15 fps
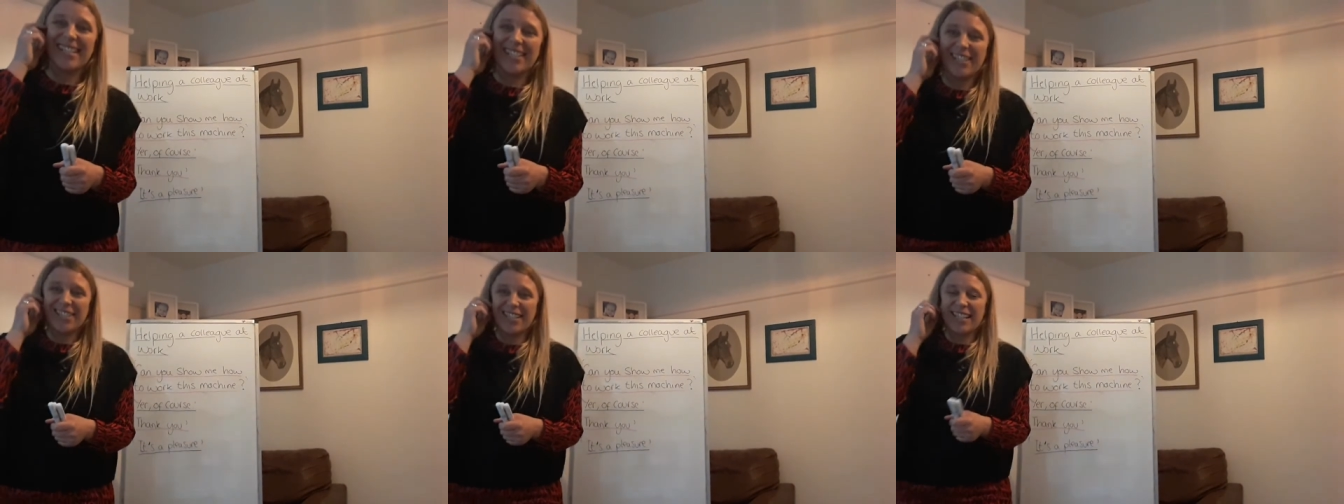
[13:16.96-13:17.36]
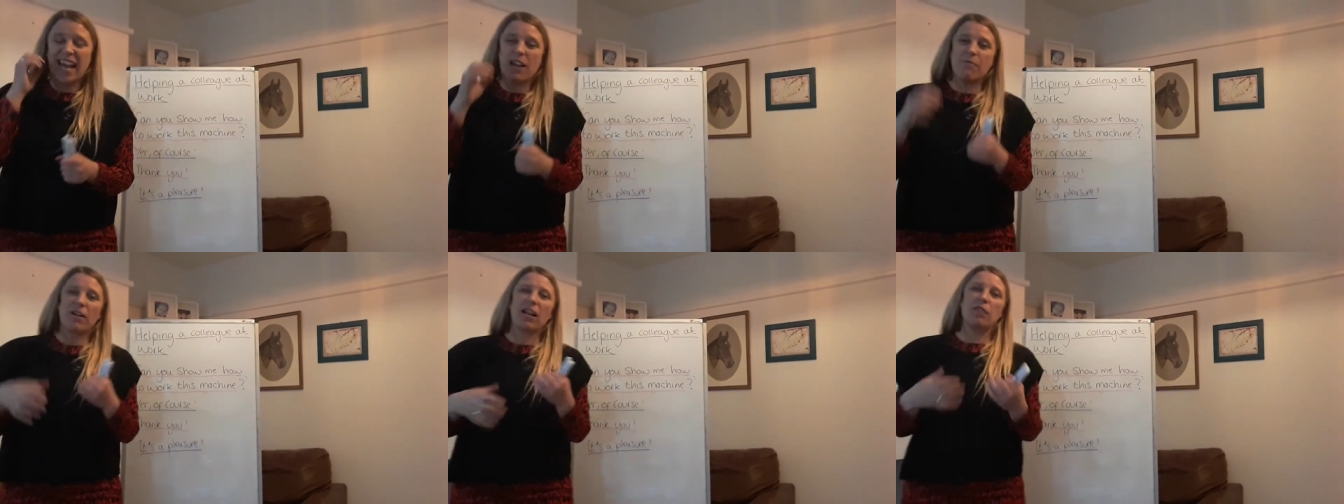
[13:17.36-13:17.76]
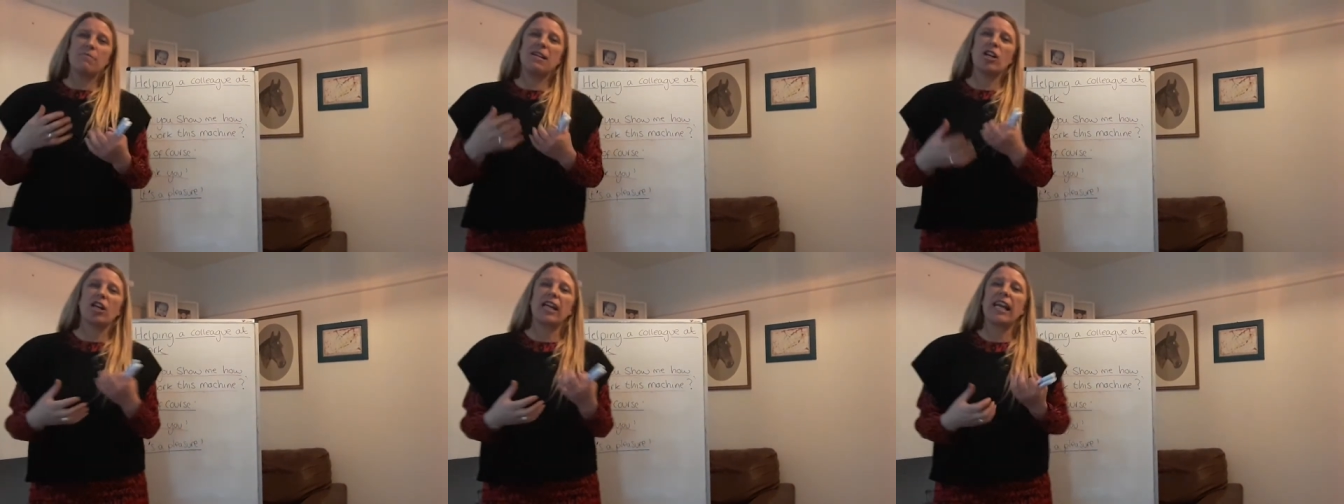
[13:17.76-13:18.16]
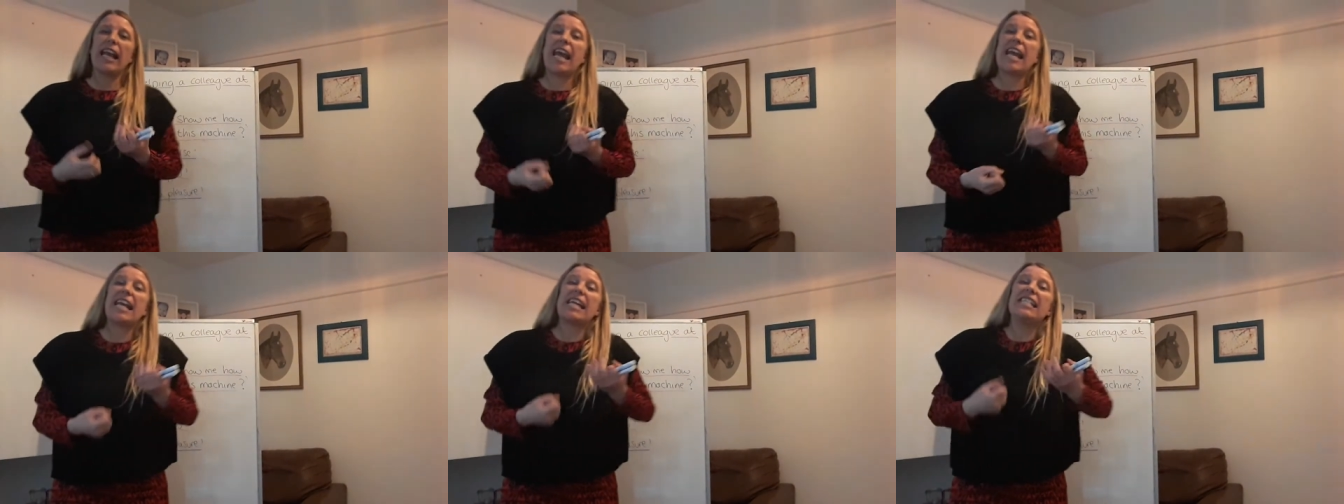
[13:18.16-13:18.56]
so today we're going to be looking
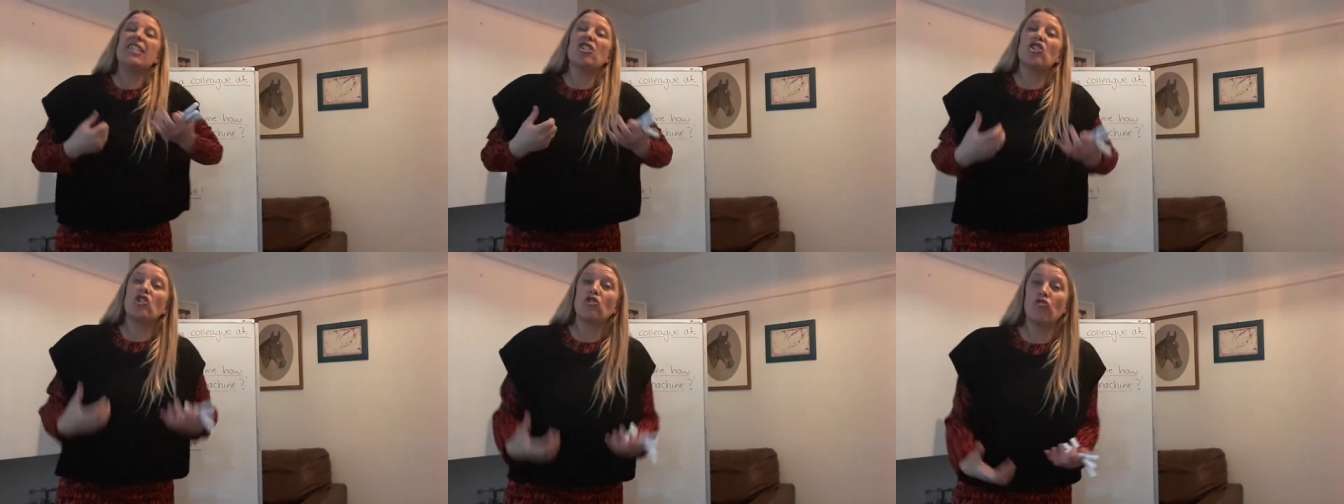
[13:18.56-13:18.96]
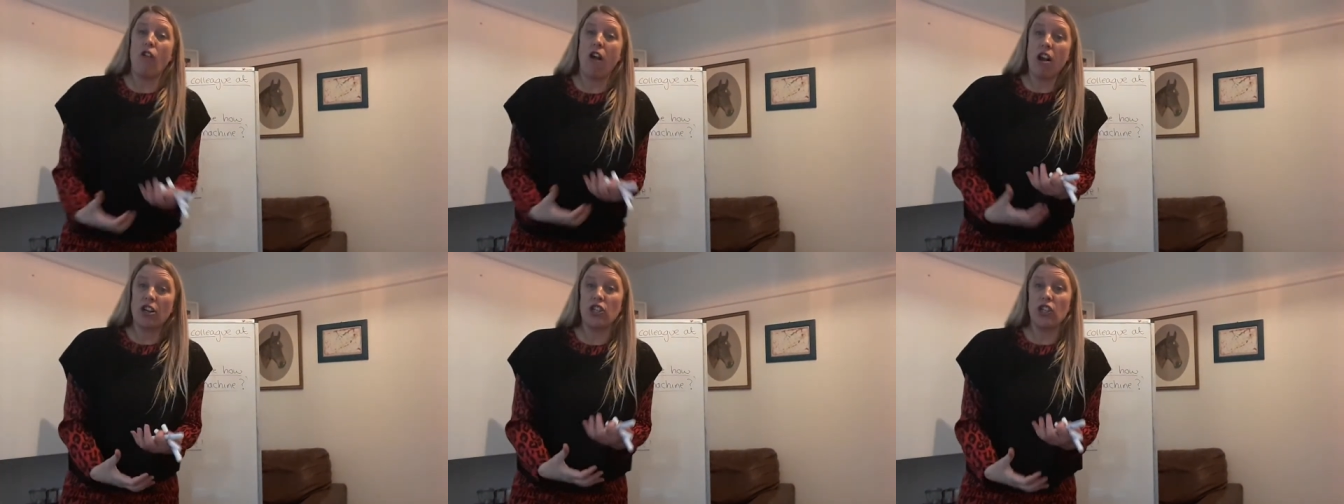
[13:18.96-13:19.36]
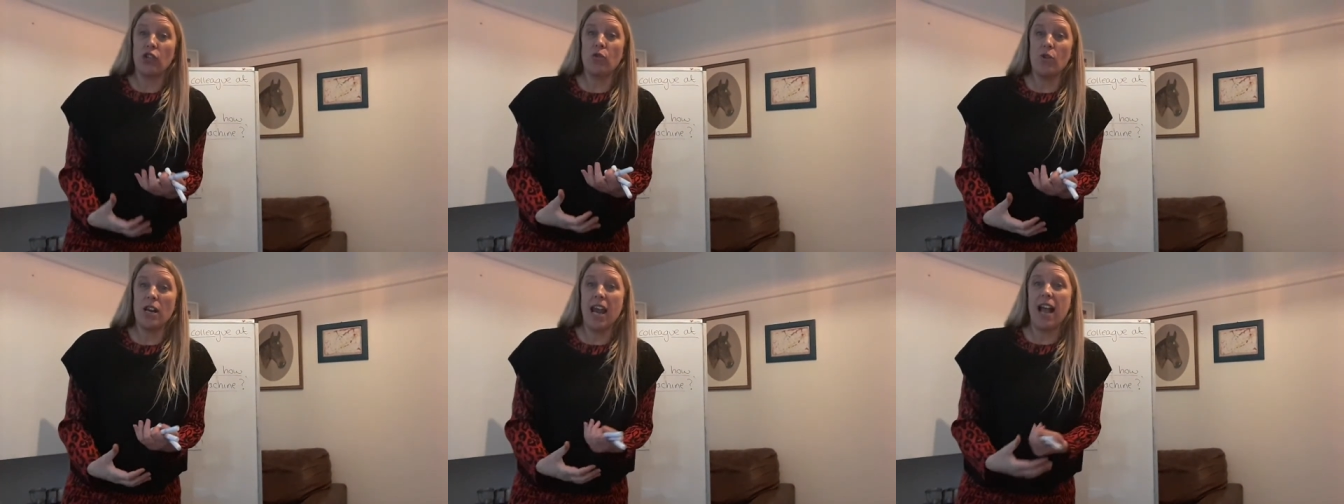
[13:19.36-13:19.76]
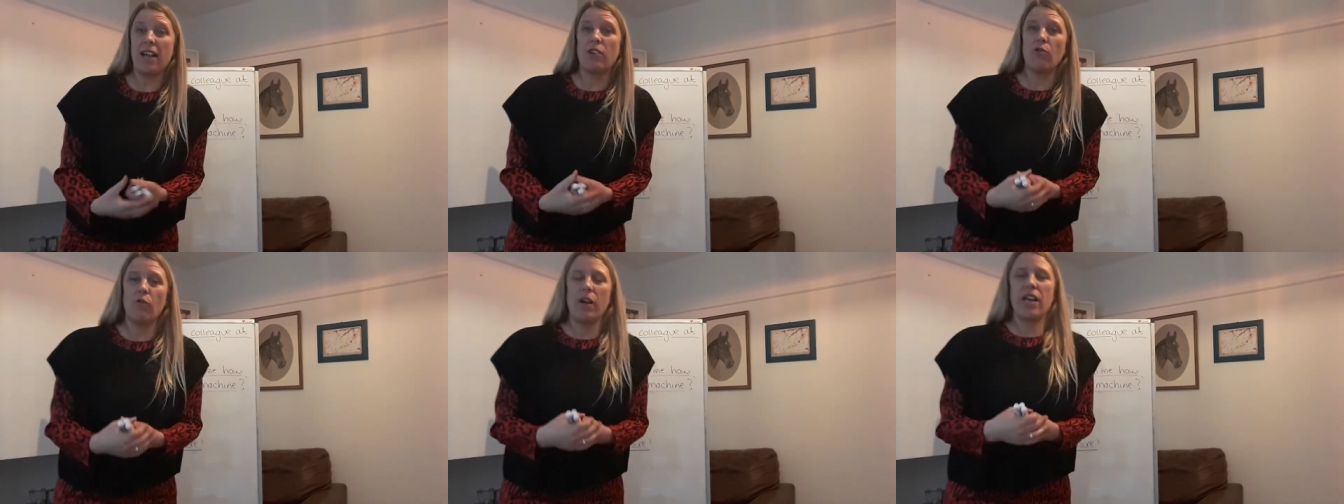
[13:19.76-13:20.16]
at instructional
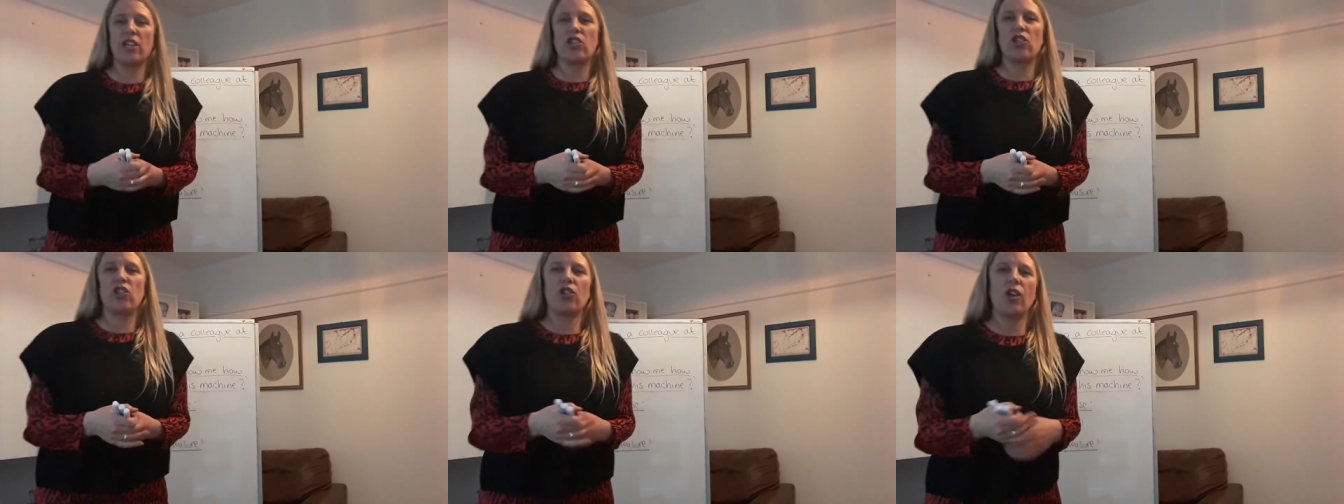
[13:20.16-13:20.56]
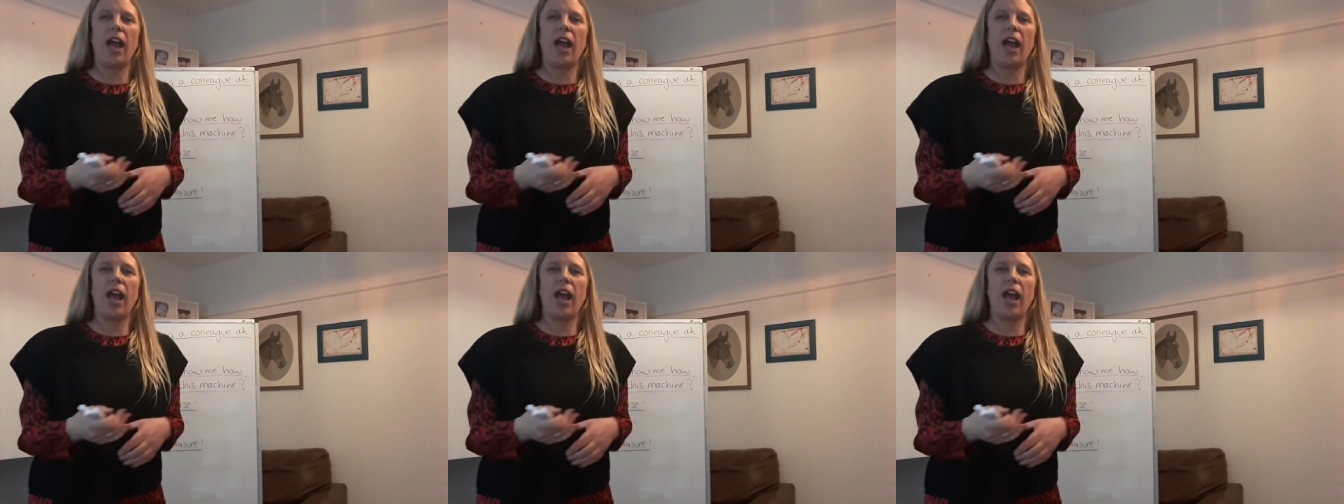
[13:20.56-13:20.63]
language,